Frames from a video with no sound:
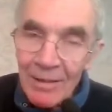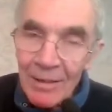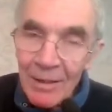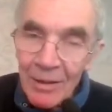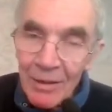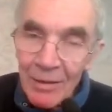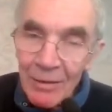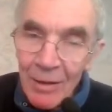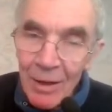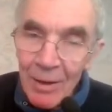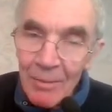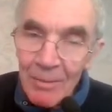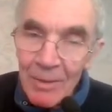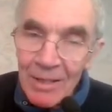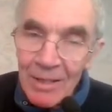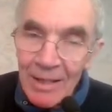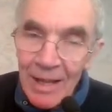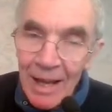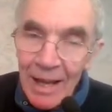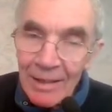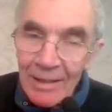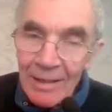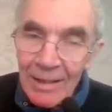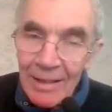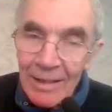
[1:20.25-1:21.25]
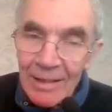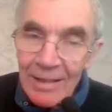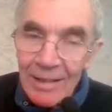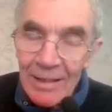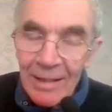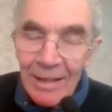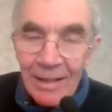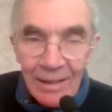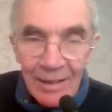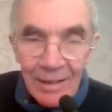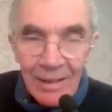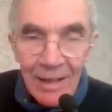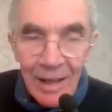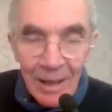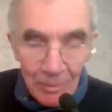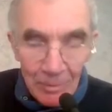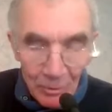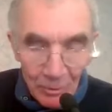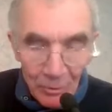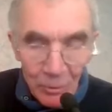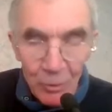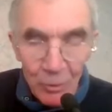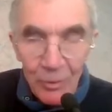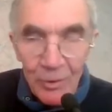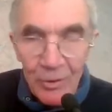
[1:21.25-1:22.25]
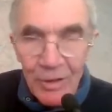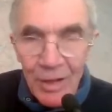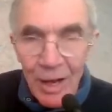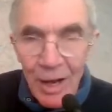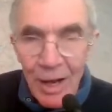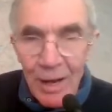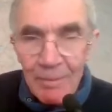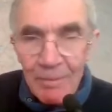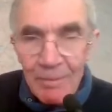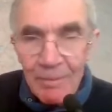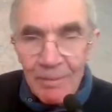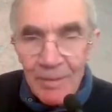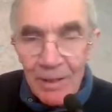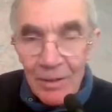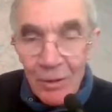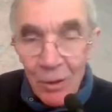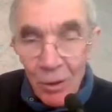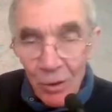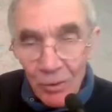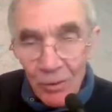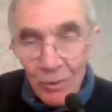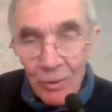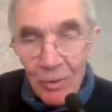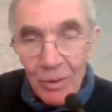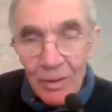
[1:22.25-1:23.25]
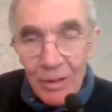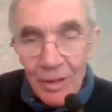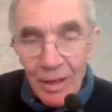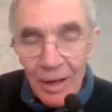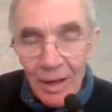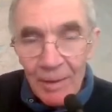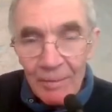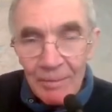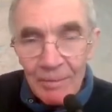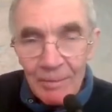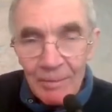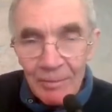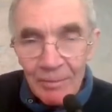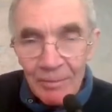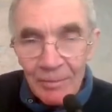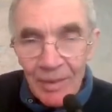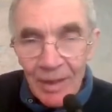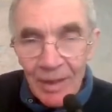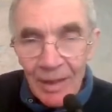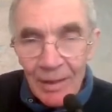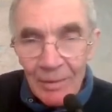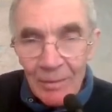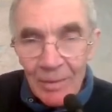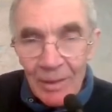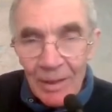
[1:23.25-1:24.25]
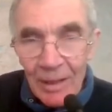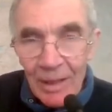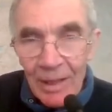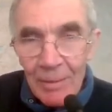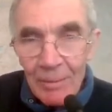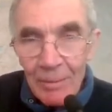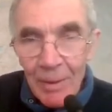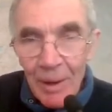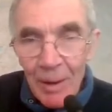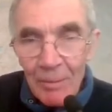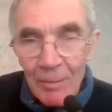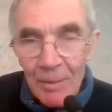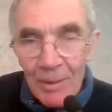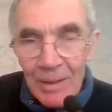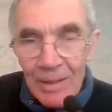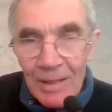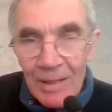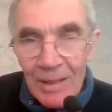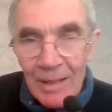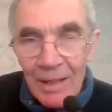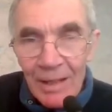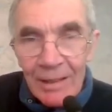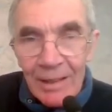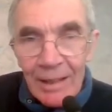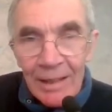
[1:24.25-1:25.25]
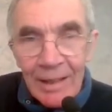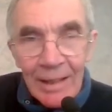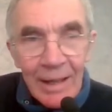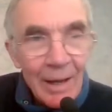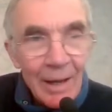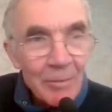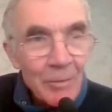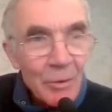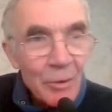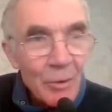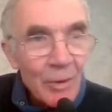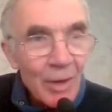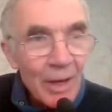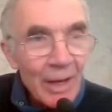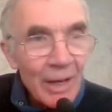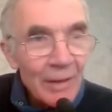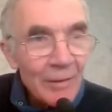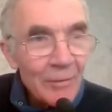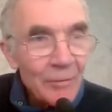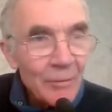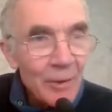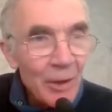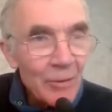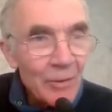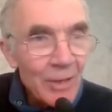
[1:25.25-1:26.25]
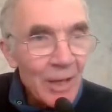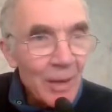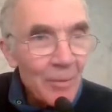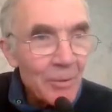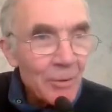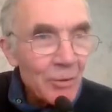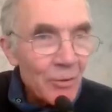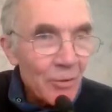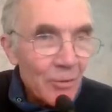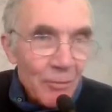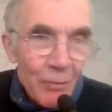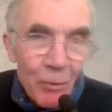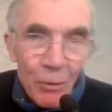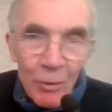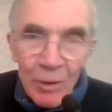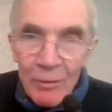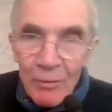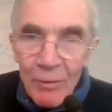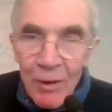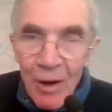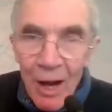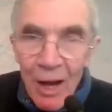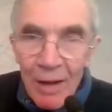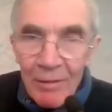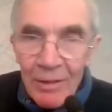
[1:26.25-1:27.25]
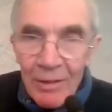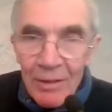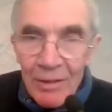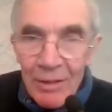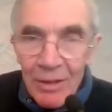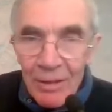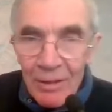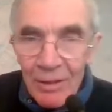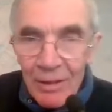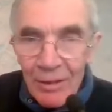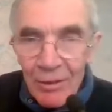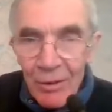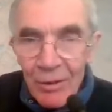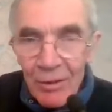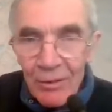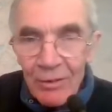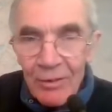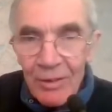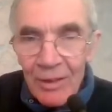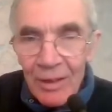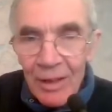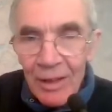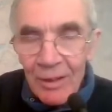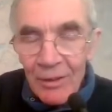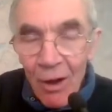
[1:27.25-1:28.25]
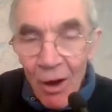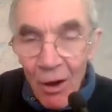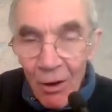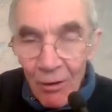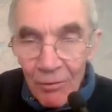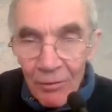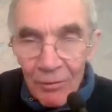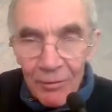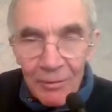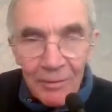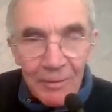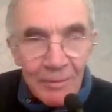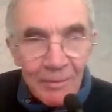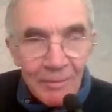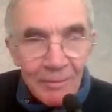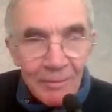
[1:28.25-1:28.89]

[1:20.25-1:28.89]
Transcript: So the thermostat is enabled all the time, is on all the time the heat pump is getting up to a flow temperature of 45 and turning on and off.